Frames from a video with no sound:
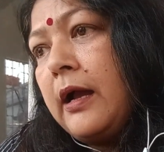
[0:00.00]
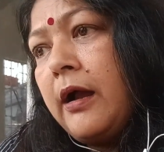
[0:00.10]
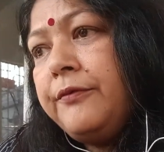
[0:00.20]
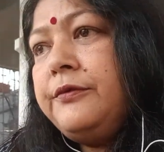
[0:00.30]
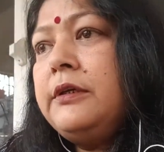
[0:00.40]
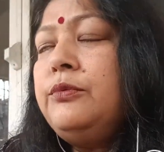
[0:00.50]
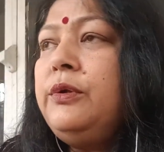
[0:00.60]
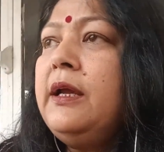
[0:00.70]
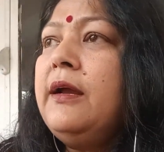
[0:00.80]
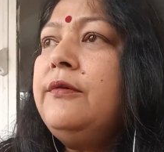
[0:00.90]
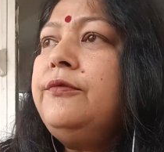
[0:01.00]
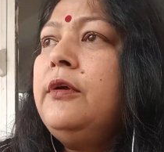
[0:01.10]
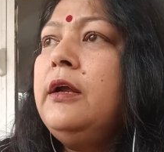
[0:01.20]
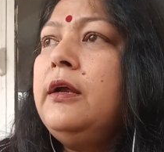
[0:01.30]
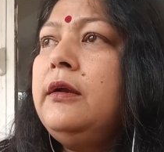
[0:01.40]
After we have
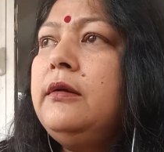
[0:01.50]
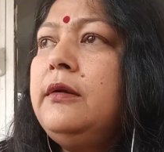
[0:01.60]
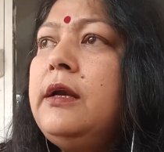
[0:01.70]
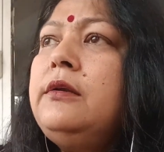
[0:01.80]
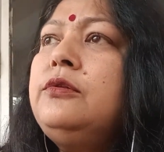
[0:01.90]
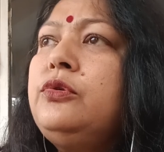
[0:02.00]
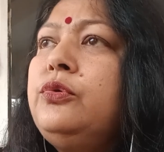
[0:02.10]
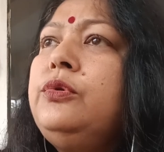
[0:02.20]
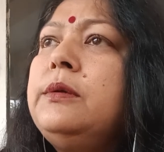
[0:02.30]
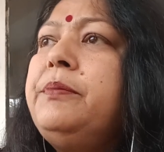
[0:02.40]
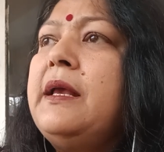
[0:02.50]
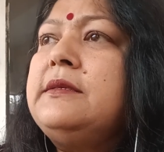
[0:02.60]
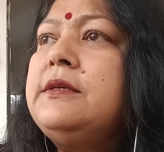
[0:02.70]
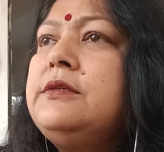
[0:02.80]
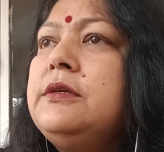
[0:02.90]
read through the
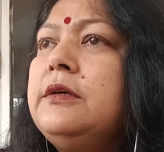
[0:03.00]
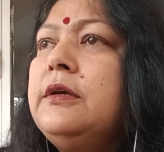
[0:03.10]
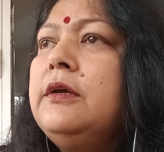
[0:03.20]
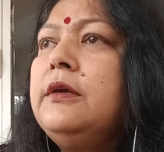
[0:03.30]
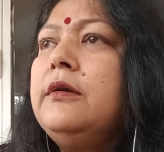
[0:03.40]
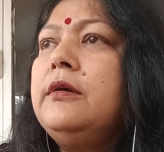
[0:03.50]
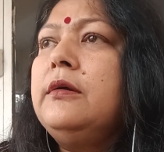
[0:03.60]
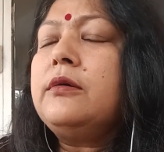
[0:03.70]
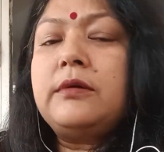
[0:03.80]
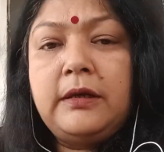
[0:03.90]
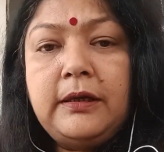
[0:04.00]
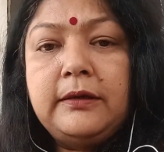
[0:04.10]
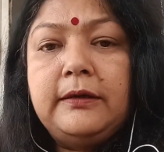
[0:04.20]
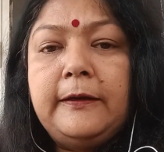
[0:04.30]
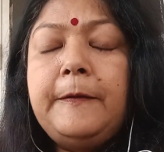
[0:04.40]
passage
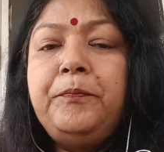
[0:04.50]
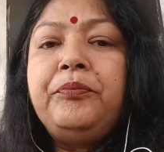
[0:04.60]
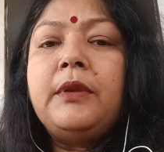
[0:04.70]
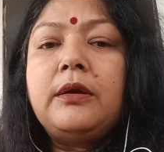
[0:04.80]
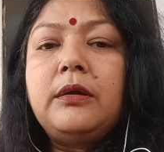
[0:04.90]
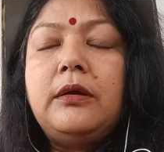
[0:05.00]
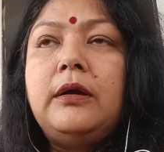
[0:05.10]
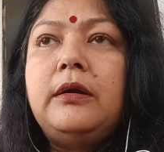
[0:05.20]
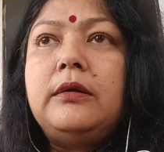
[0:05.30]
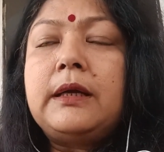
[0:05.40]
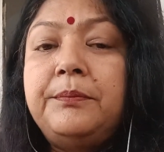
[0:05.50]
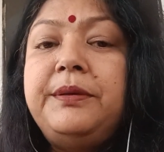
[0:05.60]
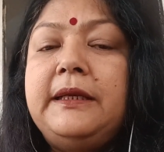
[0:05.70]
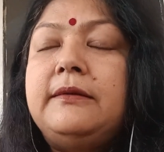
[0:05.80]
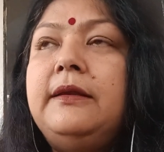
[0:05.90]
clearly,
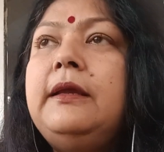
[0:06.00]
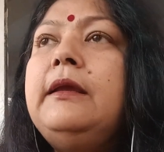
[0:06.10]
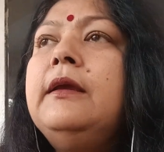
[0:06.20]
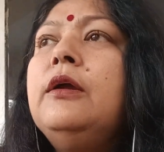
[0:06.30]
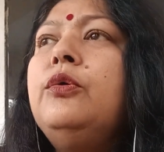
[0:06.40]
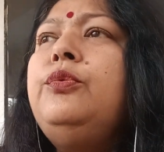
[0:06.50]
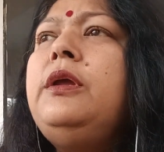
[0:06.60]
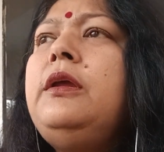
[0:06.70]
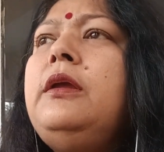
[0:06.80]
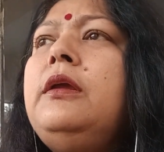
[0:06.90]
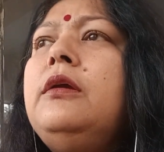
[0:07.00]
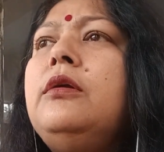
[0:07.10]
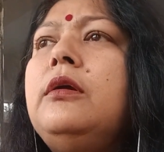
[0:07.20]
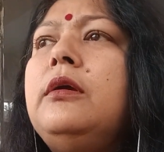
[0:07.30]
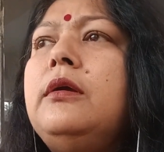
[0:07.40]
completely, we
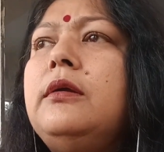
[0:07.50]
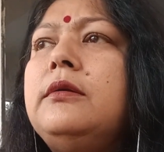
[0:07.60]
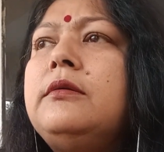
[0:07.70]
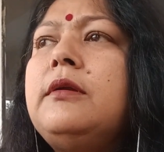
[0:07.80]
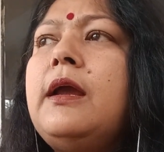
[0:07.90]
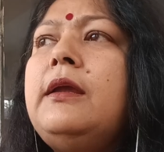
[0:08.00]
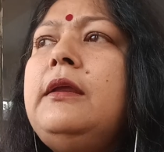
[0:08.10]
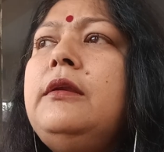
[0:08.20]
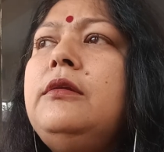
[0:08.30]
try